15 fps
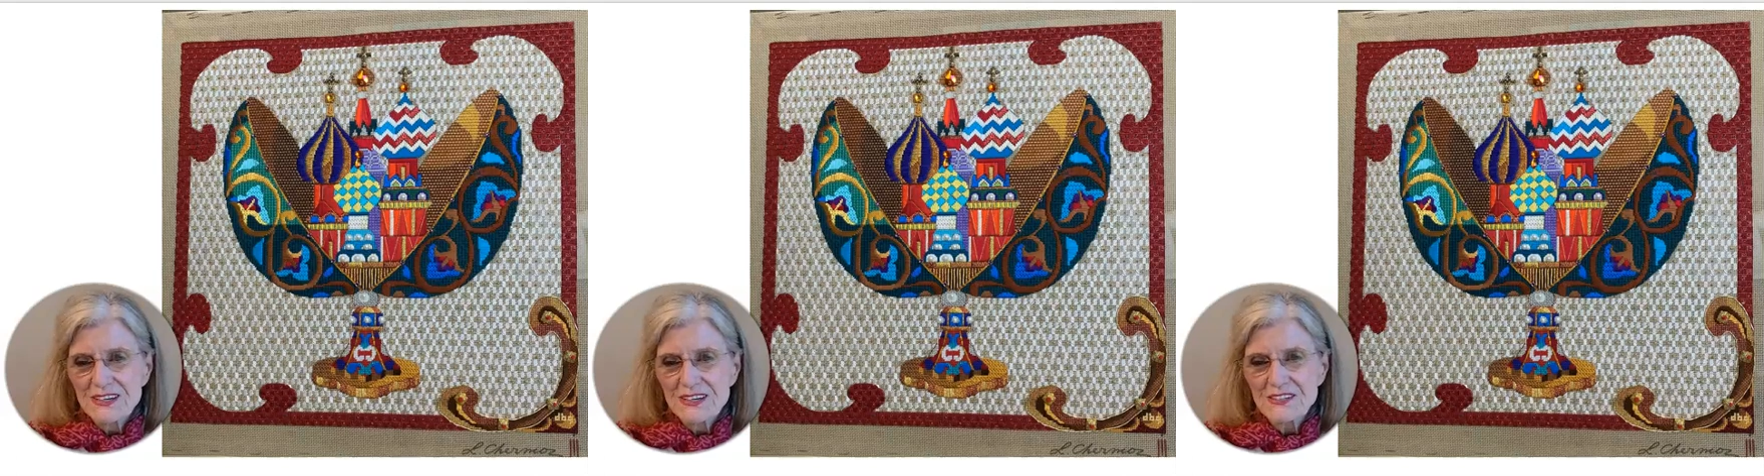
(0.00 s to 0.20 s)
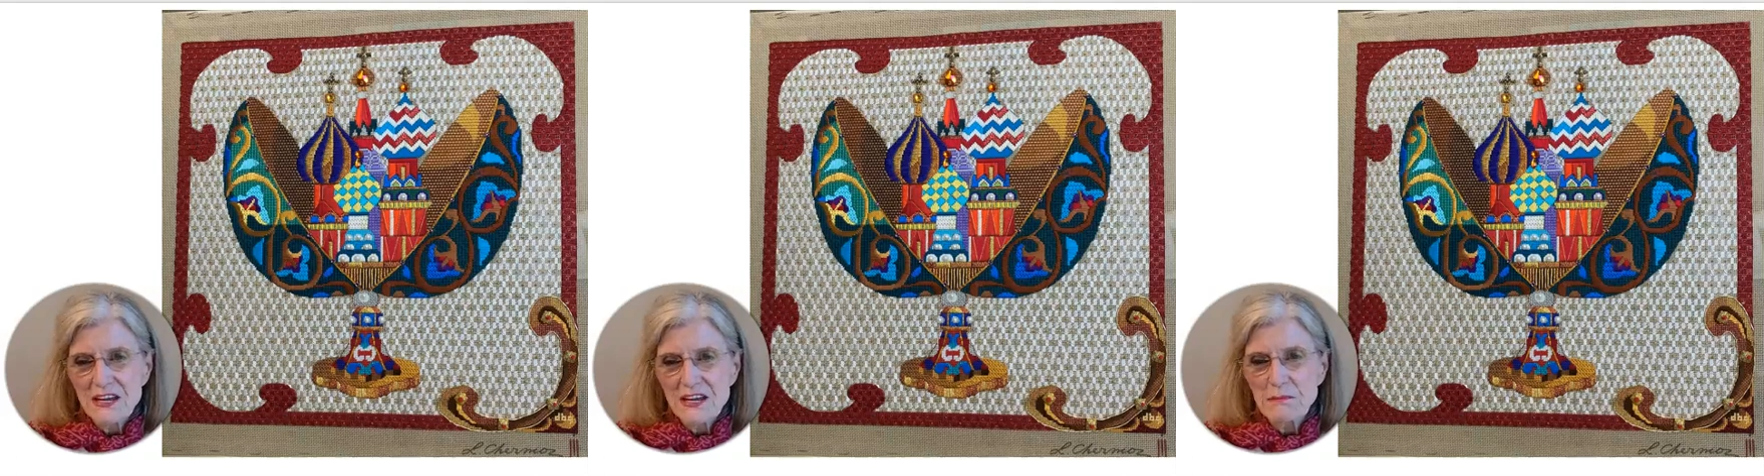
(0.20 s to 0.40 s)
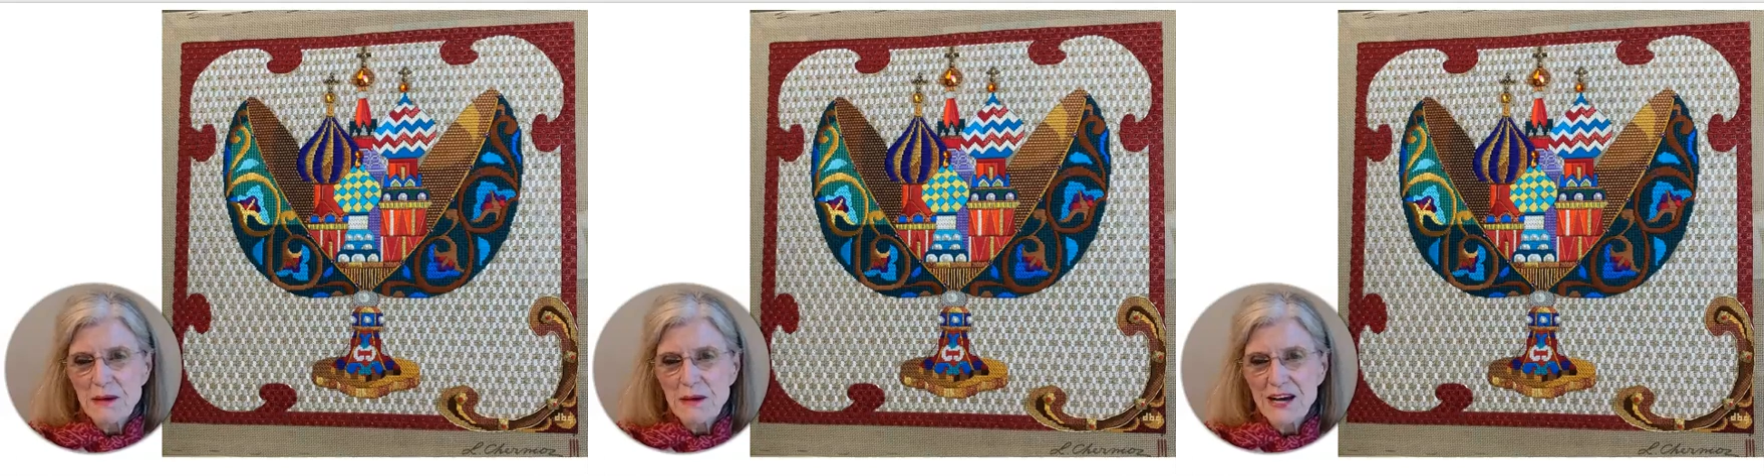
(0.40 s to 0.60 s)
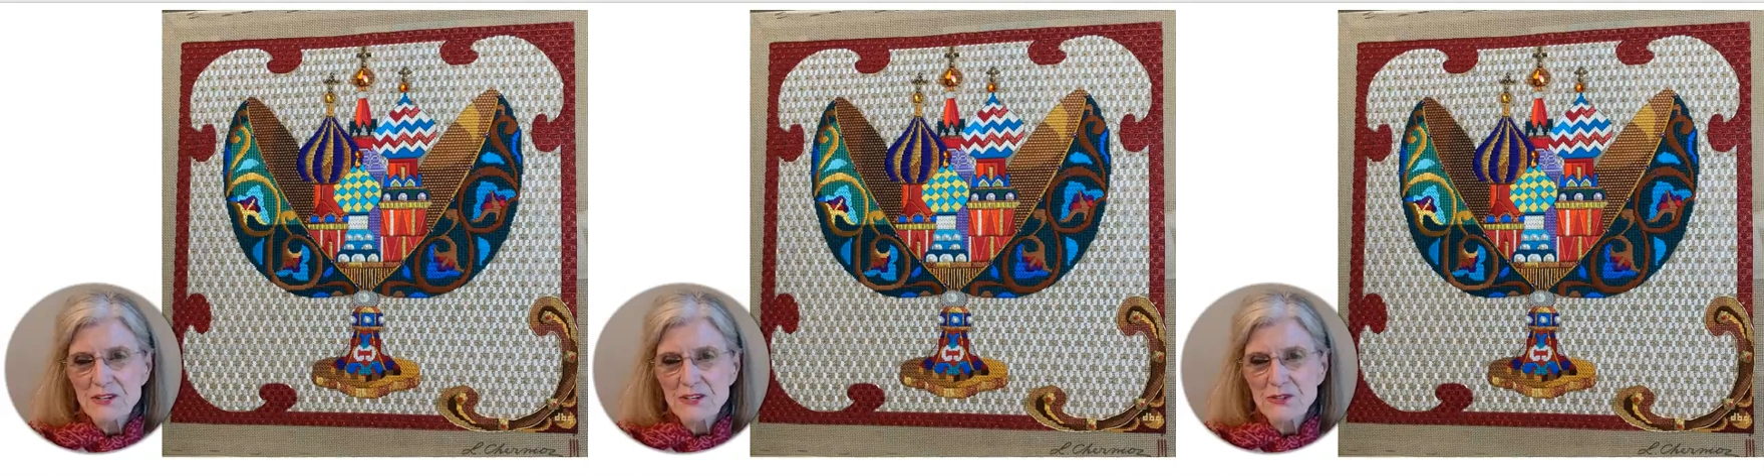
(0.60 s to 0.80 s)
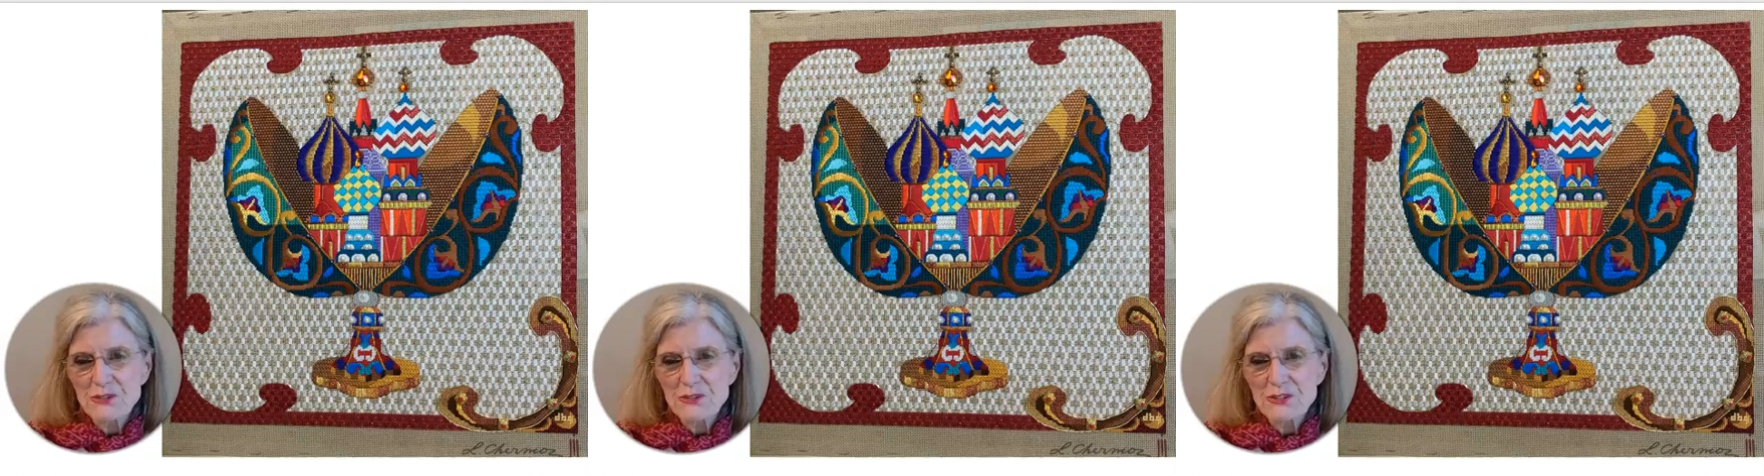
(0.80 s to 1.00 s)
St.
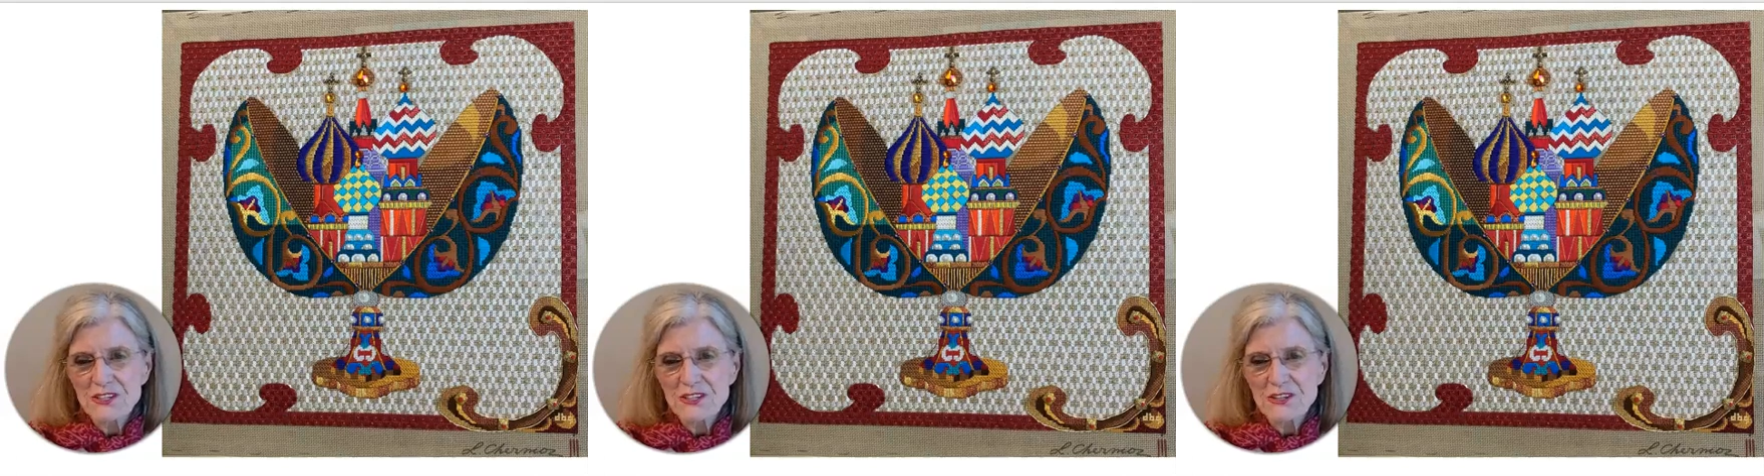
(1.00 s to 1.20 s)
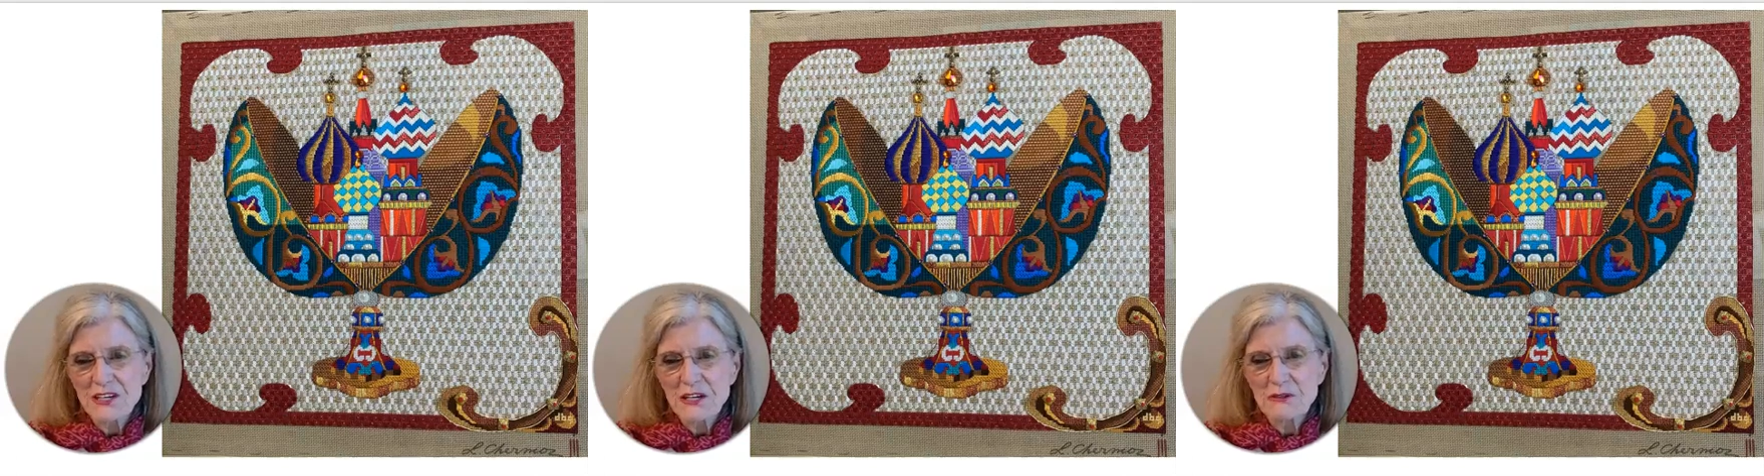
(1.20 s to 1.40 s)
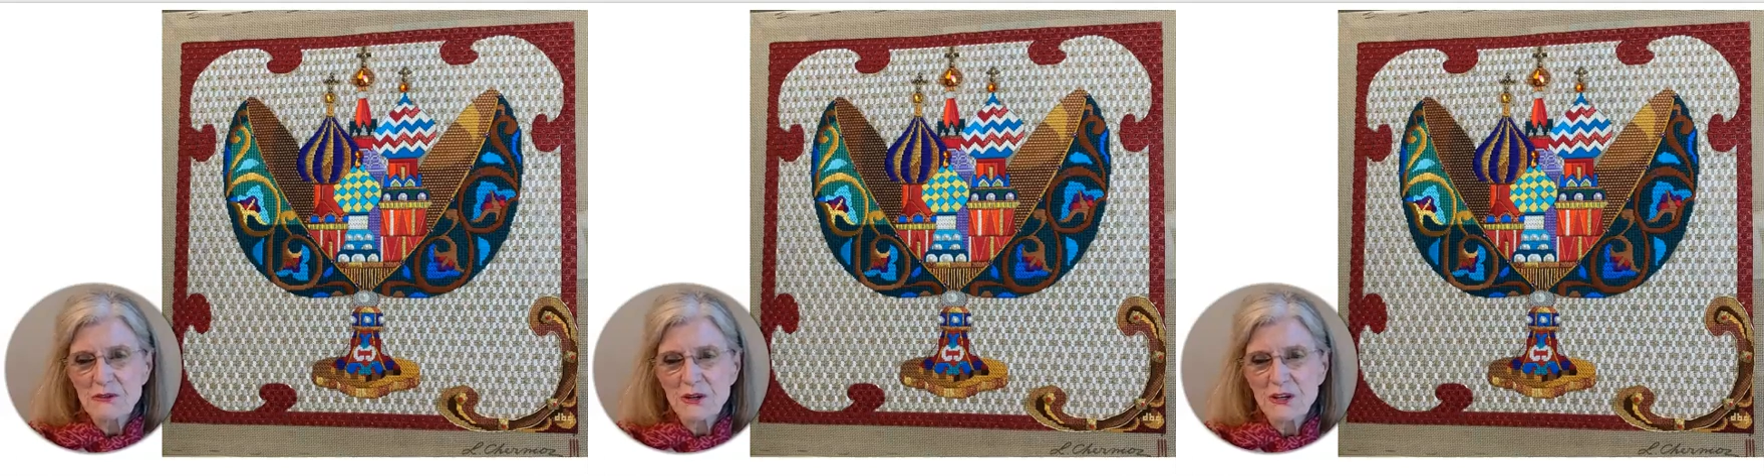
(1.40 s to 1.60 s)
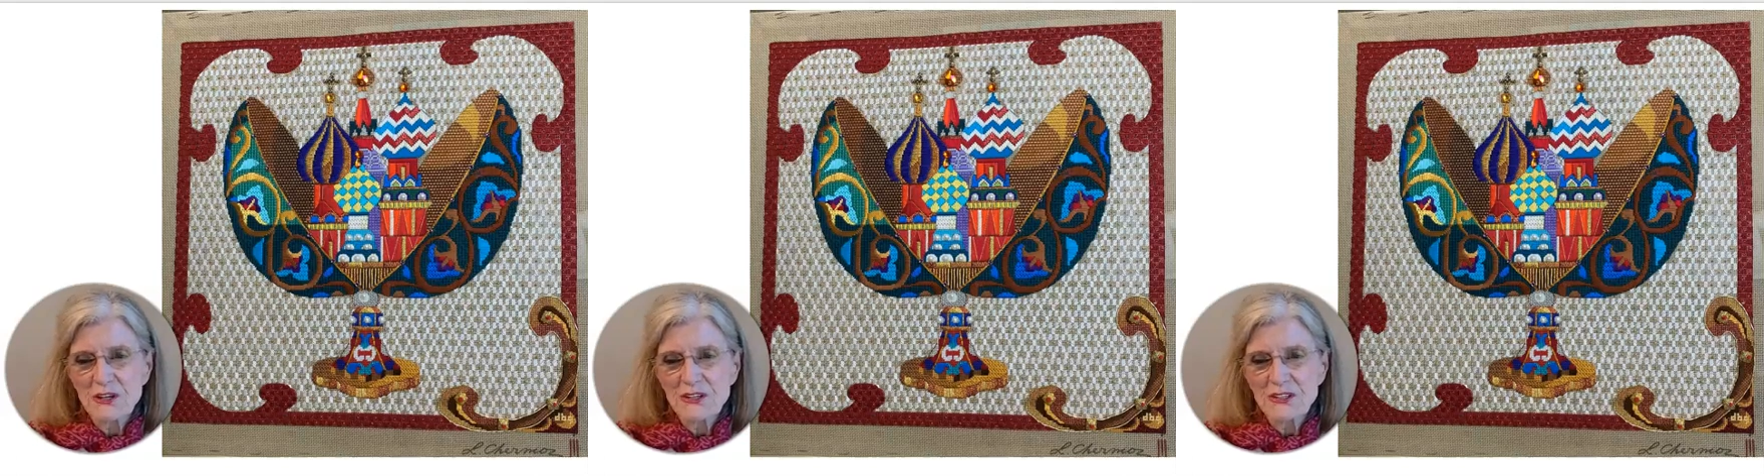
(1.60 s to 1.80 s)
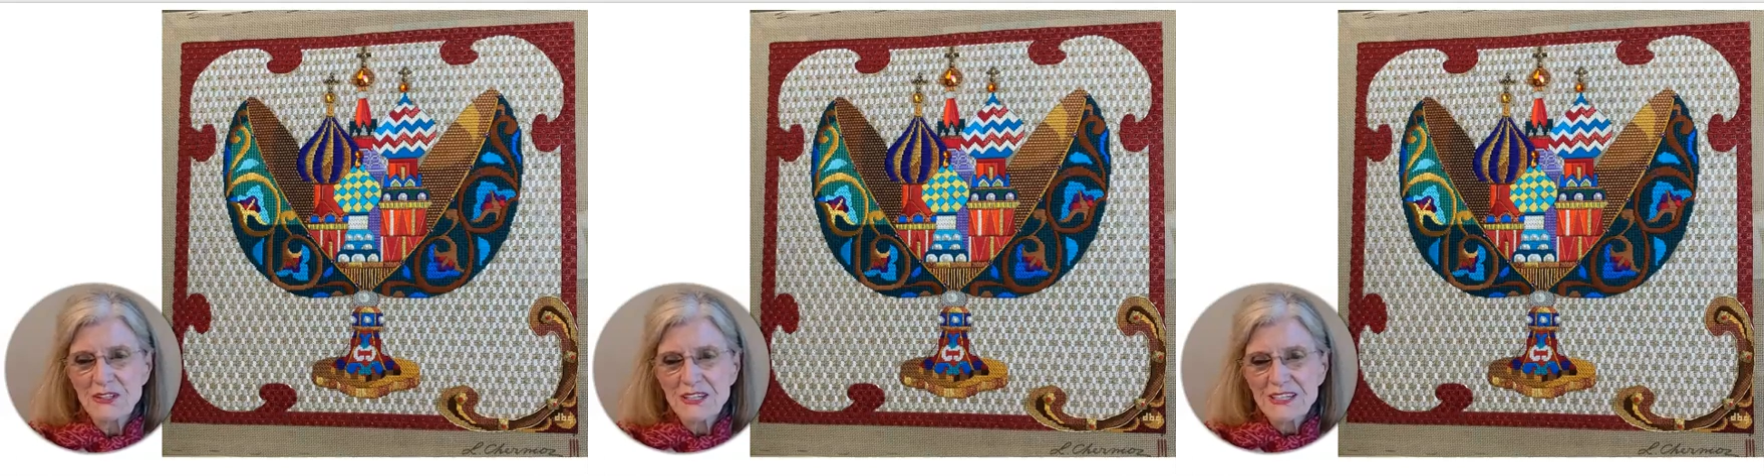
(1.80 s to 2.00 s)
Basil's
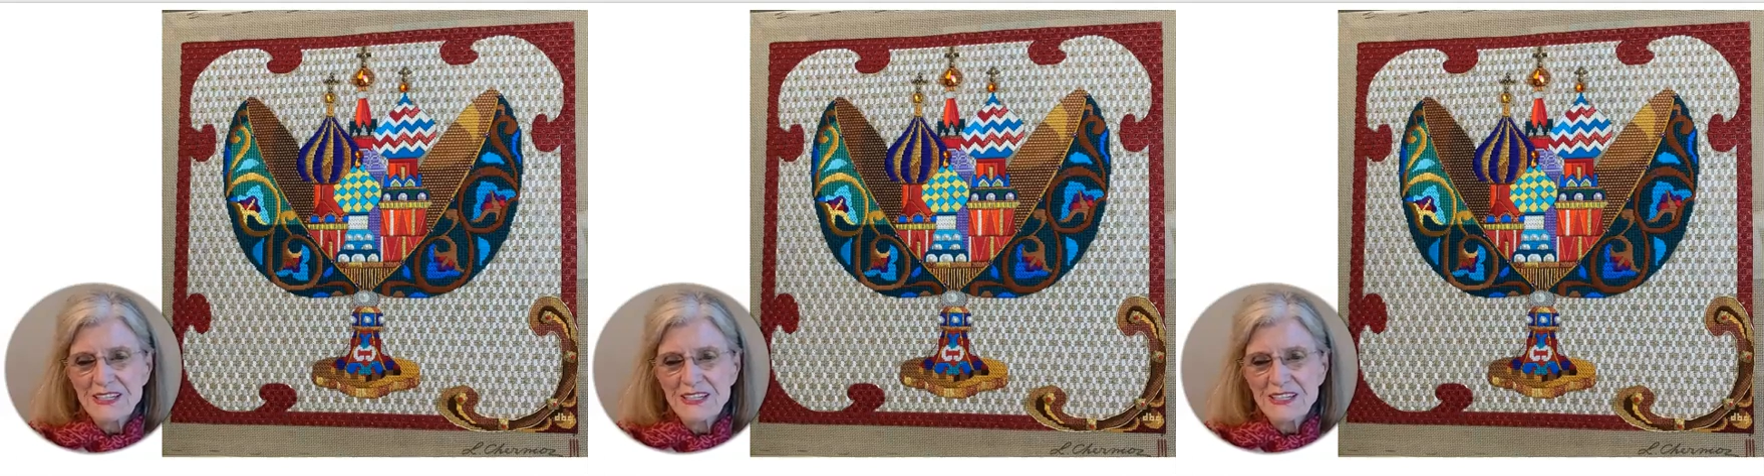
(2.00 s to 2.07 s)
Cathedral,